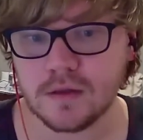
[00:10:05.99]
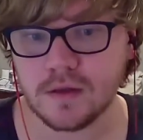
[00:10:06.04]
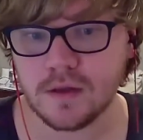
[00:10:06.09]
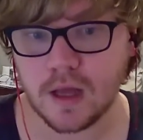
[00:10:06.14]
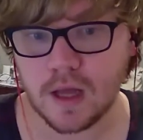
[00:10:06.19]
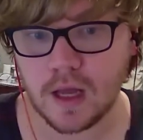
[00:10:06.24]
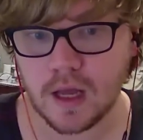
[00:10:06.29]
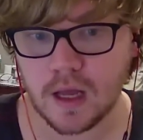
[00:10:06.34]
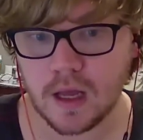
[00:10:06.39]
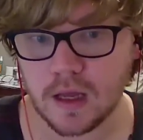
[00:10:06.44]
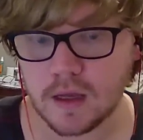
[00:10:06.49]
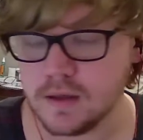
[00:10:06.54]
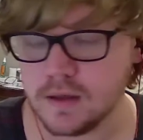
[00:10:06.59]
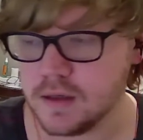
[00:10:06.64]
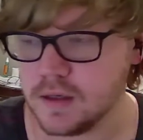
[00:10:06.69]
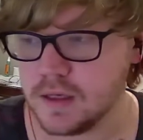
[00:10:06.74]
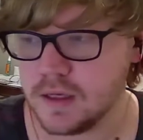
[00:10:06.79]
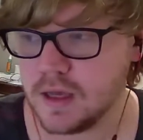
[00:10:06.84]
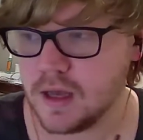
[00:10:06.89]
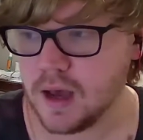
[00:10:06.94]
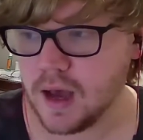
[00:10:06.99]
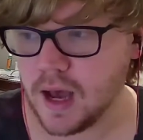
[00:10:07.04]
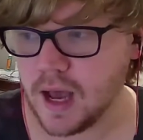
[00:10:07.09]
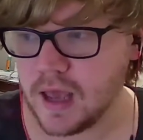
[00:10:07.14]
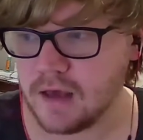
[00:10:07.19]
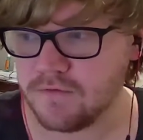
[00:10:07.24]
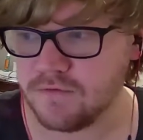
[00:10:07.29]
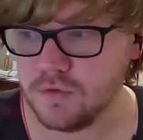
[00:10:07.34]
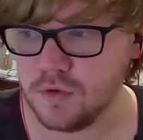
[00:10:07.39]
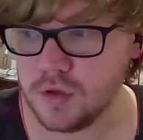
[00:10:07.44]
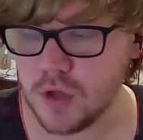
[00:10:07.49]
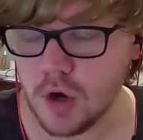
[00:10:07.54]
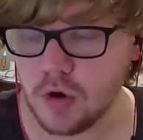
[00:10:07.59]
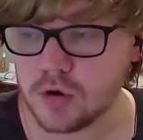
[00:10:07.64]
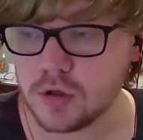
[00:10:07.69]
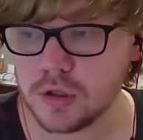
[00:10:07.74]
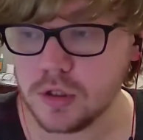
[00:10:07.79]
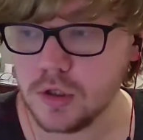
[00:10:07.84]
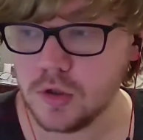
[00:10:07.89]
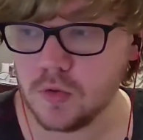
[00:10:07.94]
I have no
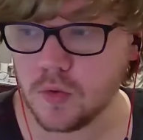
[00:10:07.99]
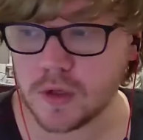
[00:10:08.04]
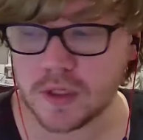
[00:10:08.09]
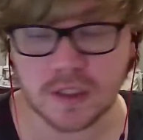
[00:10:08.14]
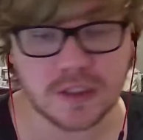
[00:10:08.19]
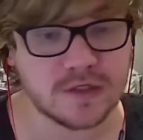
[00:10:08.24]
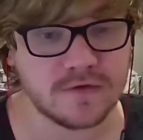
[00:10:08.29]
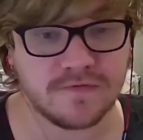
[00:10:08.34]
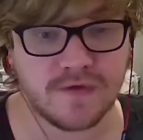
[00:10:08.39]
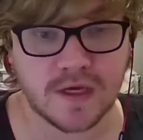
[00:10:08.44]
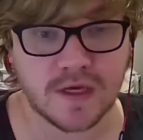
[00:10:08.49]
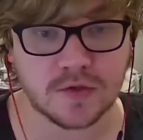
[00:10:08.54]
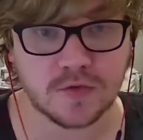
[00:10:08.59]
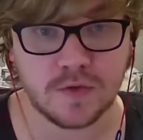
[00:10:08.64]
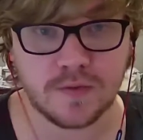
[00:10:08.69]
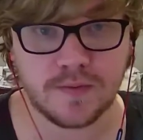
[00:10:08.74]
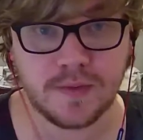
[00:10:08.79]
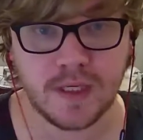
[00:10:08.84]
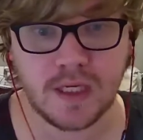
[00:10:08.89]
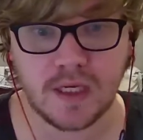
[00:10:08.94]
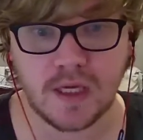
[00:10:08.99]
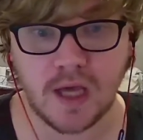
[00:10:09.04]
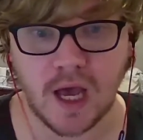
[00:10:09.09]
clue what its effects would be.